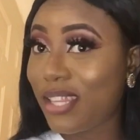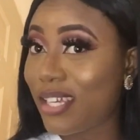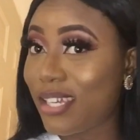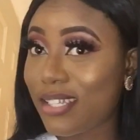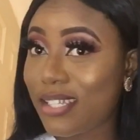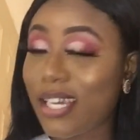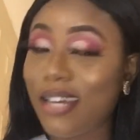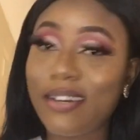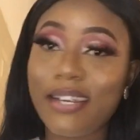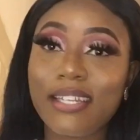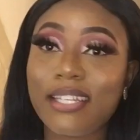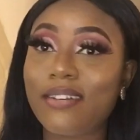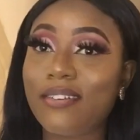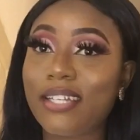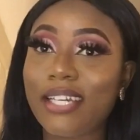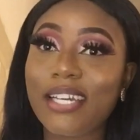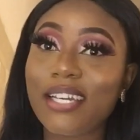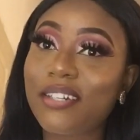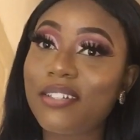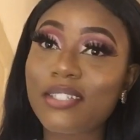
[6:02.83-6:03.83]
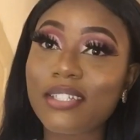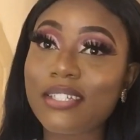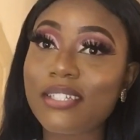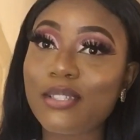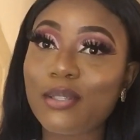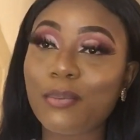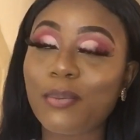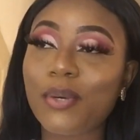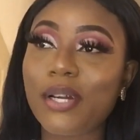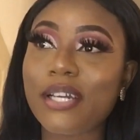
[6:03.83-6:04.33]
things are right now, that
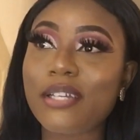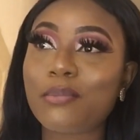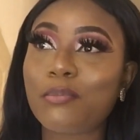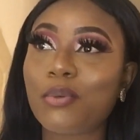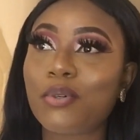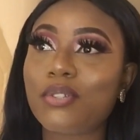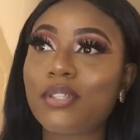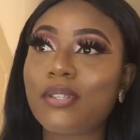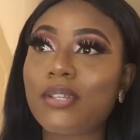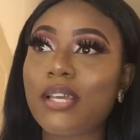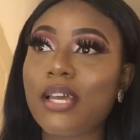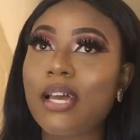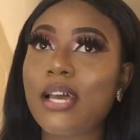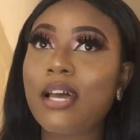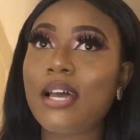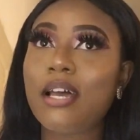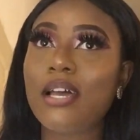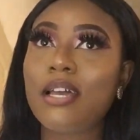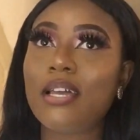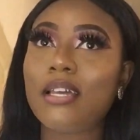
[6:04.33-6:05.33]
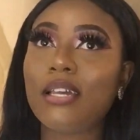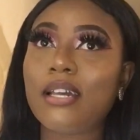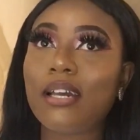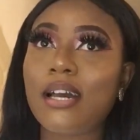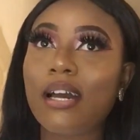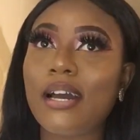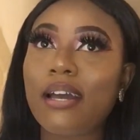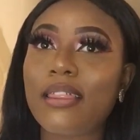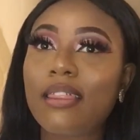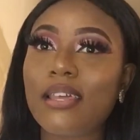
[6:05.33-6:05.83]
increased the price, but
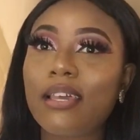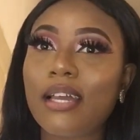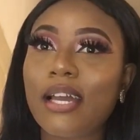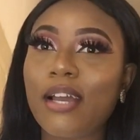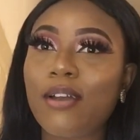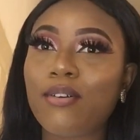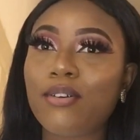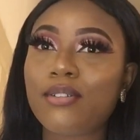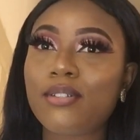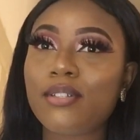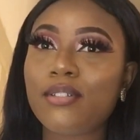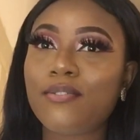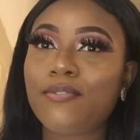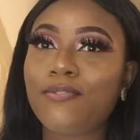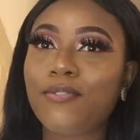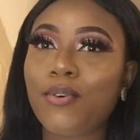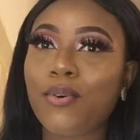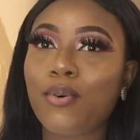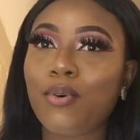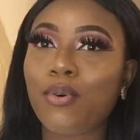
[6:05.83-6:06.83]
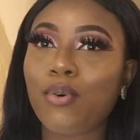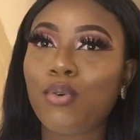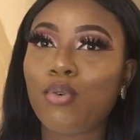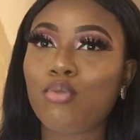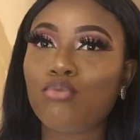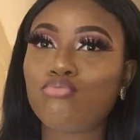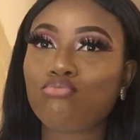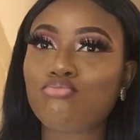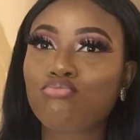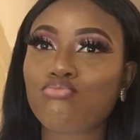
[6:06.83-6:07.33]
I think I got it
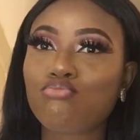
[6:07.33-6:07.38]
for